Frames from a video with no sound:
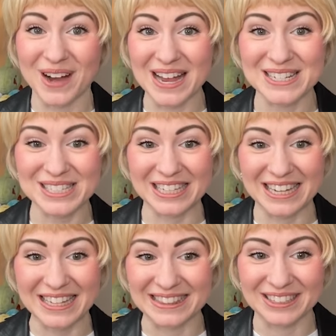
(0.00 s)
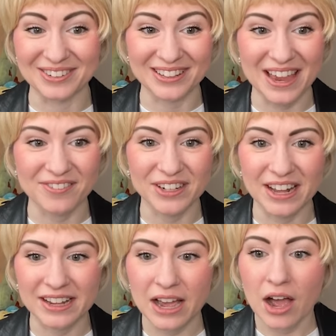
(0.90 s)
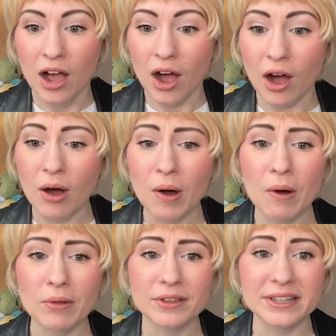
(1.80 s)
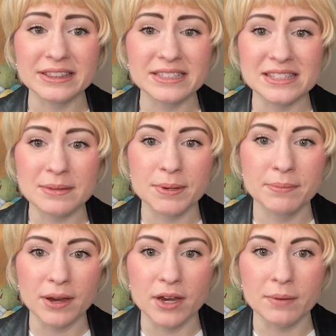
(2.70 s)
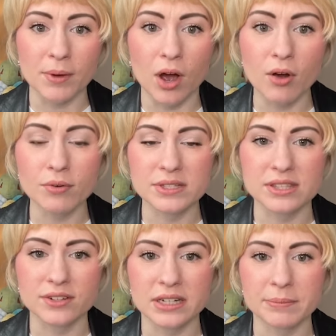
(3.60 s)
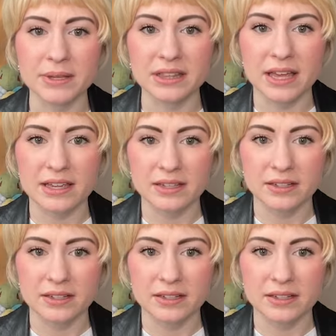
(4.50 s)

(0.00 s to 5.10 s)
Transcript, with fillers: much, like literally every night. Oh, look at the Sleepy Mary. Oh, is there gonna be like